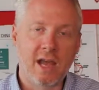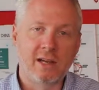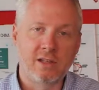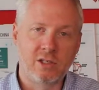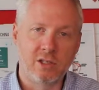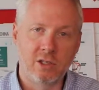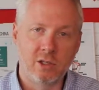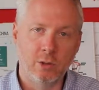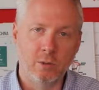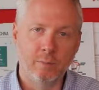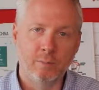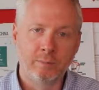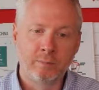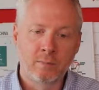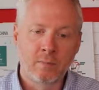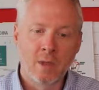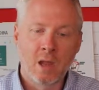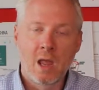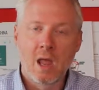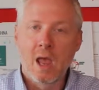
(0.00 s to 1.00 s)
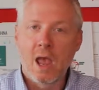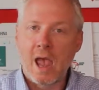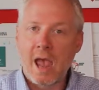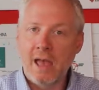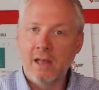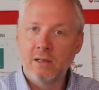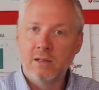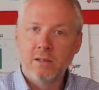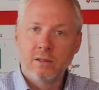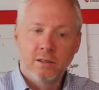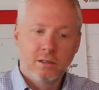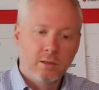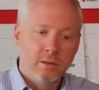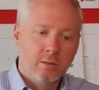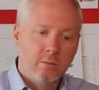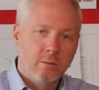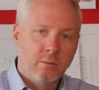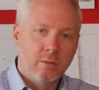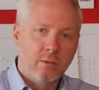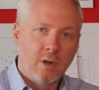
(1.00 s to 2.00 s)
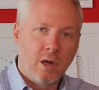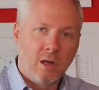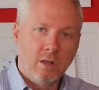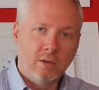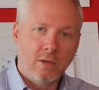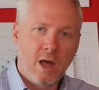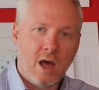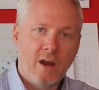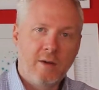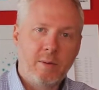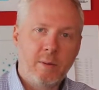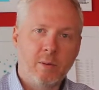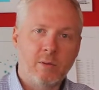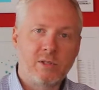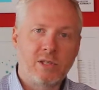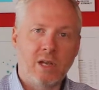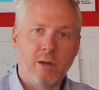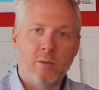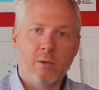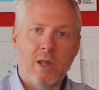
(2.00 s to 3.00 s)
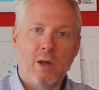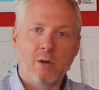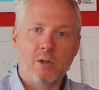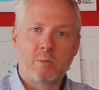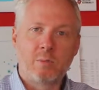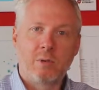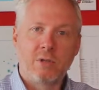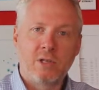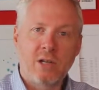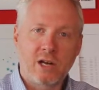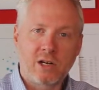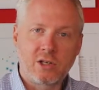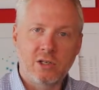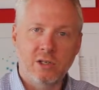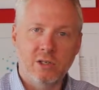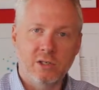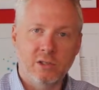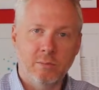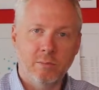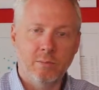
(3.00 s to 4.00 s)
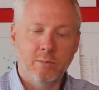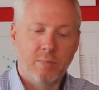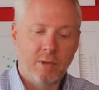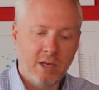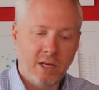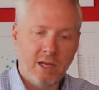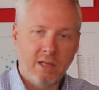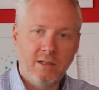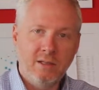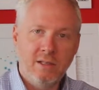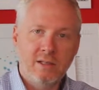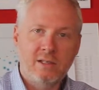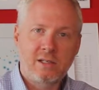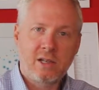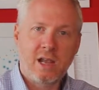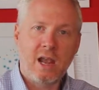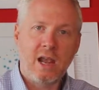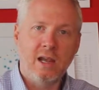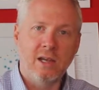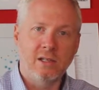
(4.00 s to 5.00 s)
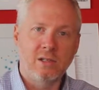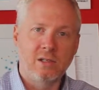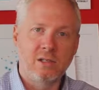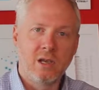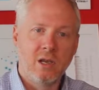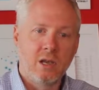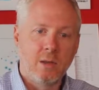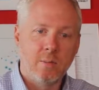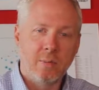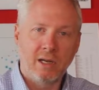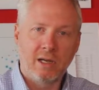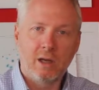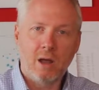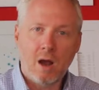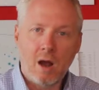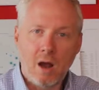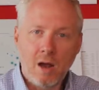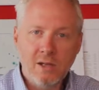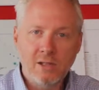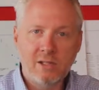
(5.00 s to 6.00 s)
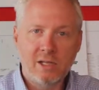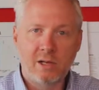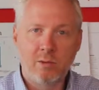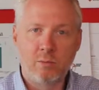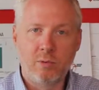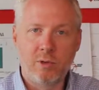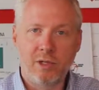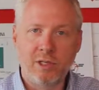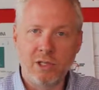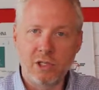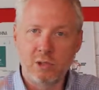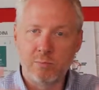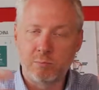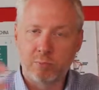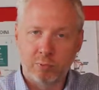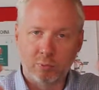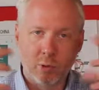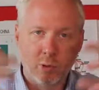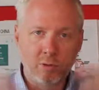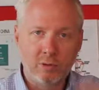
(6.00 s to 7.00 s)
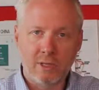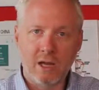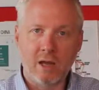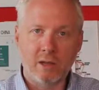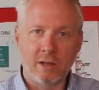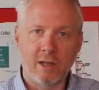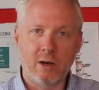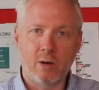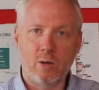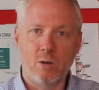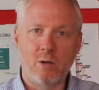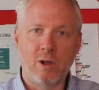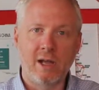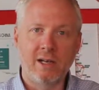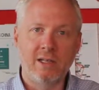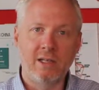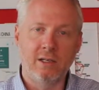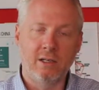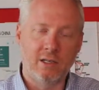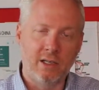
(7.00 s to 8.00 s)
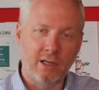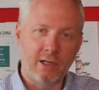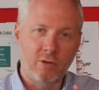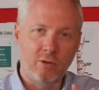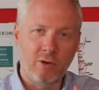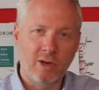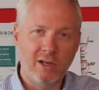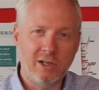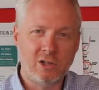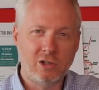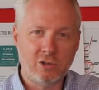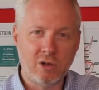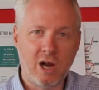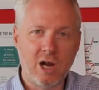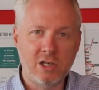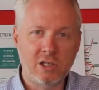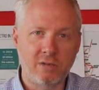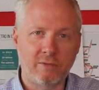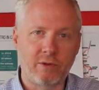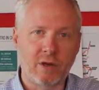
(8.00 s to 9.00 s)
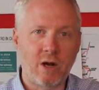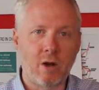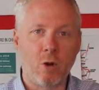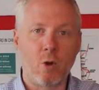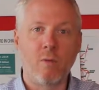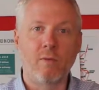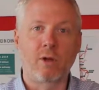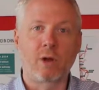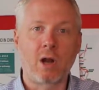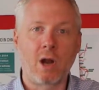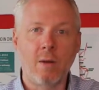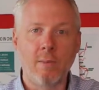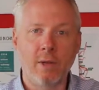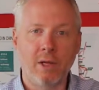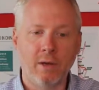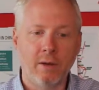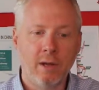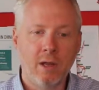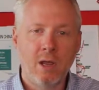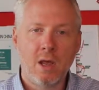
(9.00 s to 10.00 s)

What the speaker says: execute. And a lot of people say, well, that was protectionism. But in this case, because they really just broke down that whole idea and they created a strategy for how to overcome it,